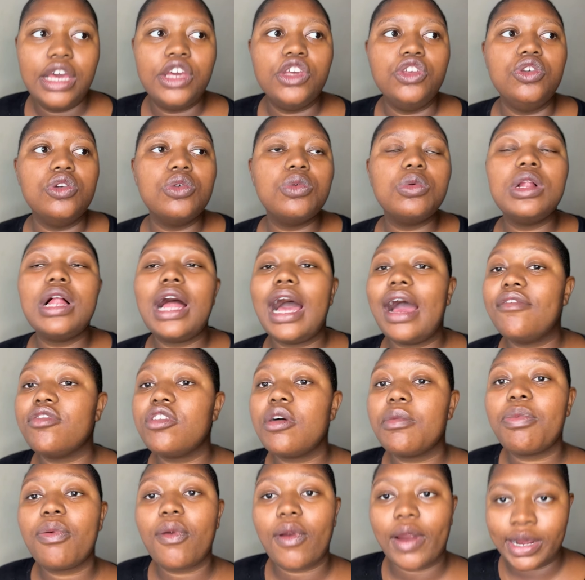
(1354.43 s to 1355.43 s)
you will have the
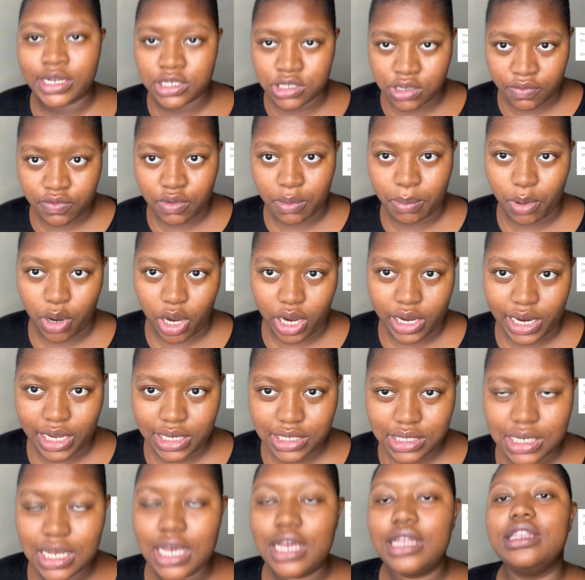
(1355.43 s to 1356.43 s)
price of the
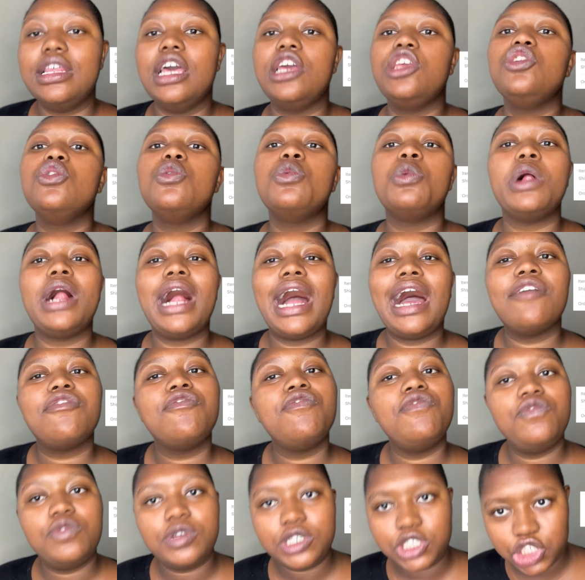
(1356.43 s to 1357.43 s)
product, then you will
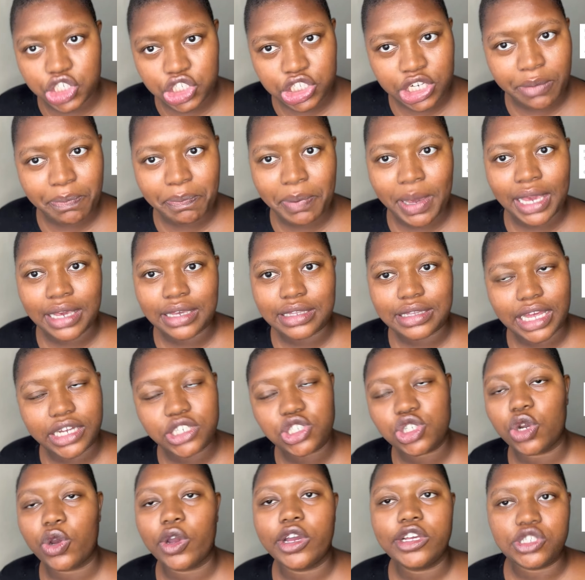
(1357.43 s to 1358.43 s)
have shipping that
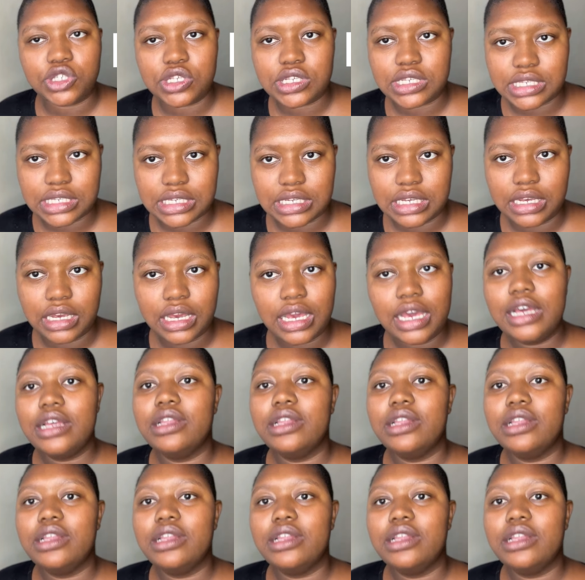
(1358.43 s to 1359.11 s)
you're going to see.